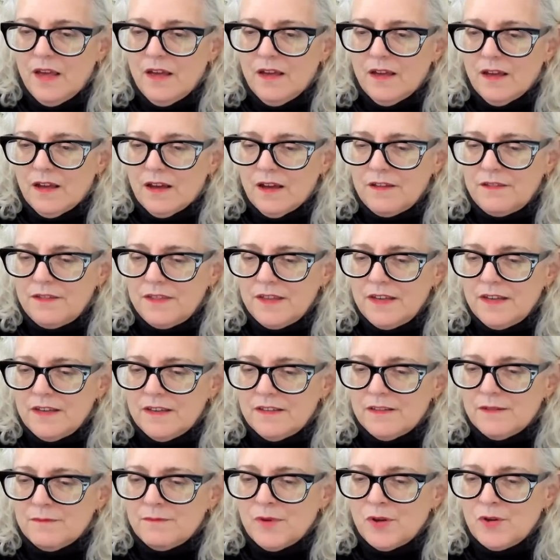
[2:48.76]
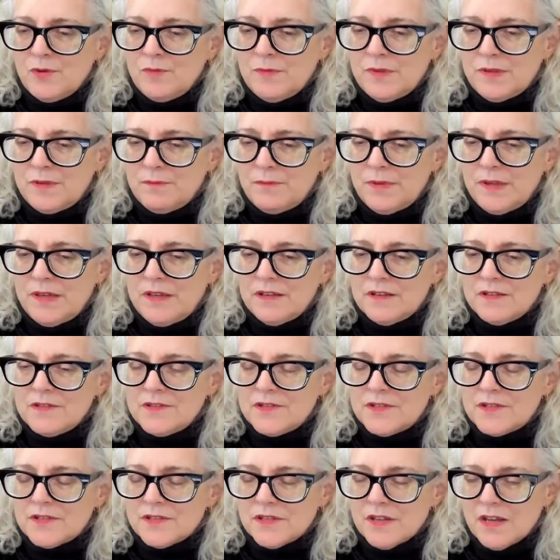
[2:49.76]
I think at the moment,
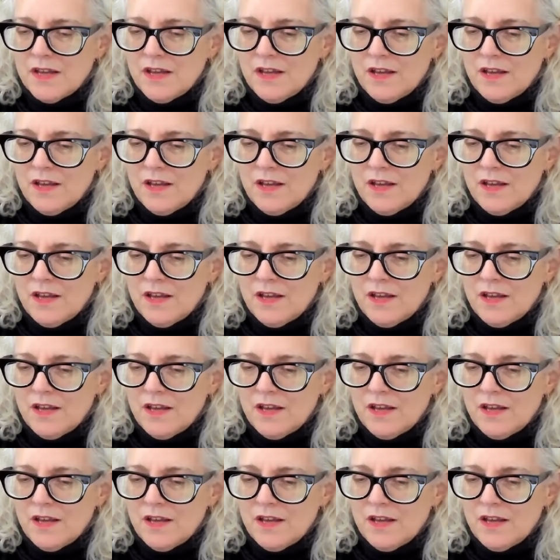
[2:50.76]
because